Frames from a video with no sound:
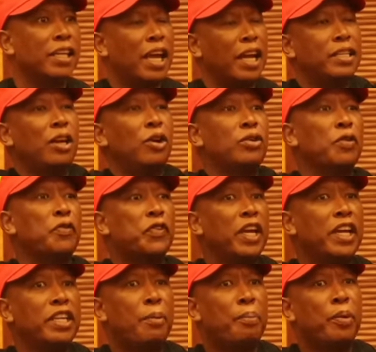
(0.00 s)
get out of
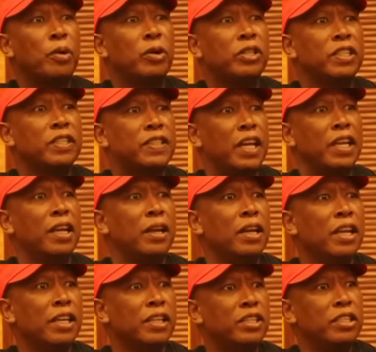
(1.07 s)
Kenya politics. Kenya,
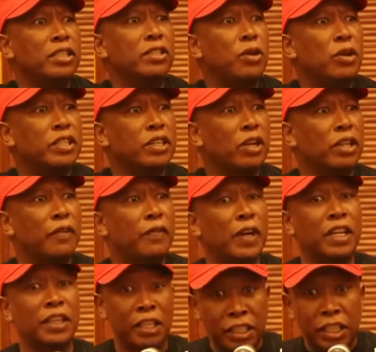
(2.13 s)
this is not South
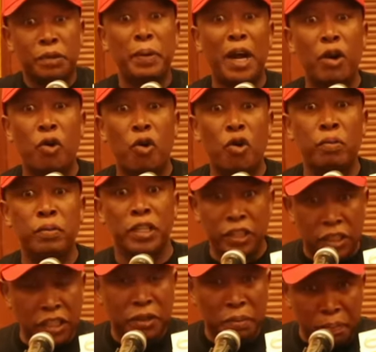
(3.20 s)
Africa. This is my home.
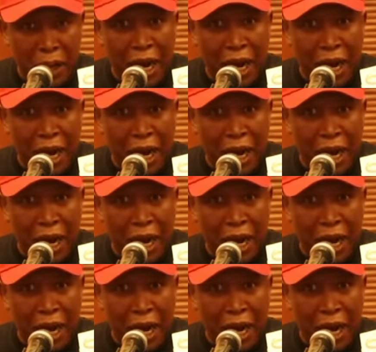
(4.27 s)
This is